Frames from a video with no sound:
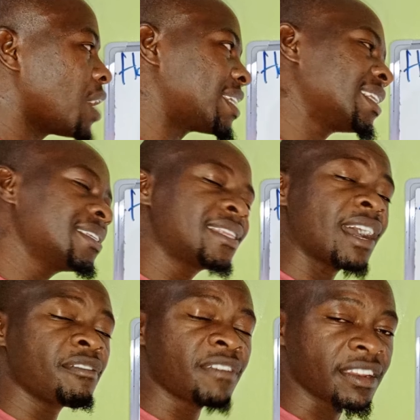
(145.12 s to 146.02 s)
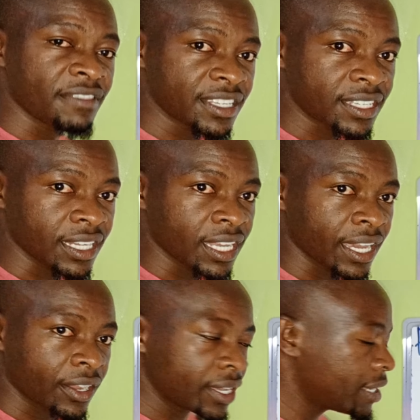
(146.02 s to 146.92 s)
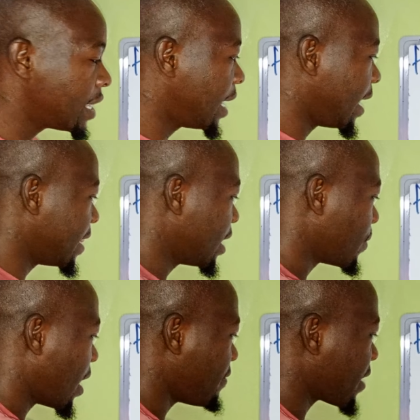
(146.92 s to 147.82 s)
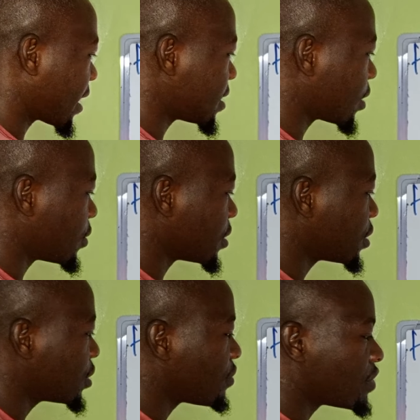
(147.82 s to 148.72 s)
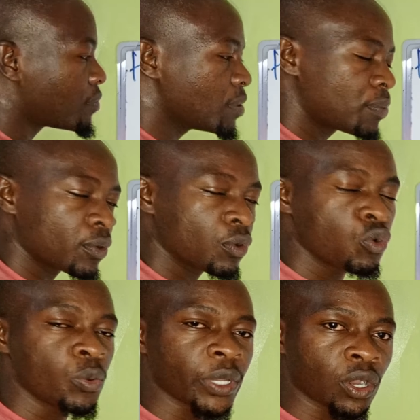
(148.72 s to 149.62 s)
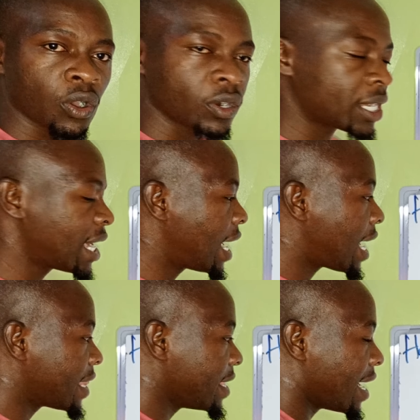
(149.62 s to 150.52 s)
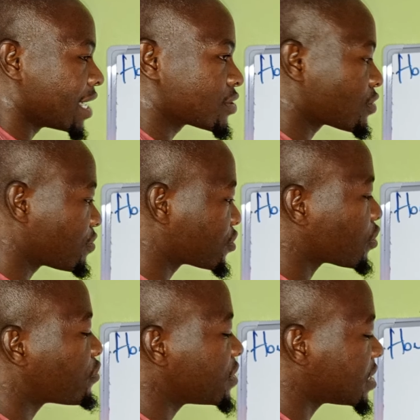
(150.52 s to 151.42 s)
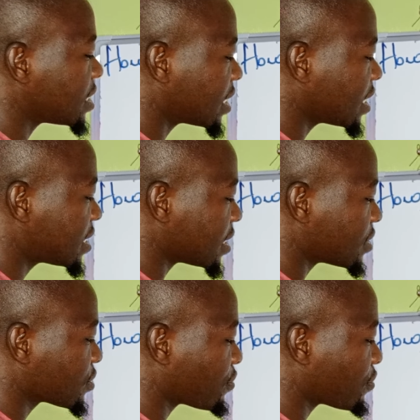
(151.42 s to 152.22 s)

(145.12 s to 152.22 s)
at least they have ever invested, okay? And then we have the category 3 of the people who we call they are sort of sophisticated,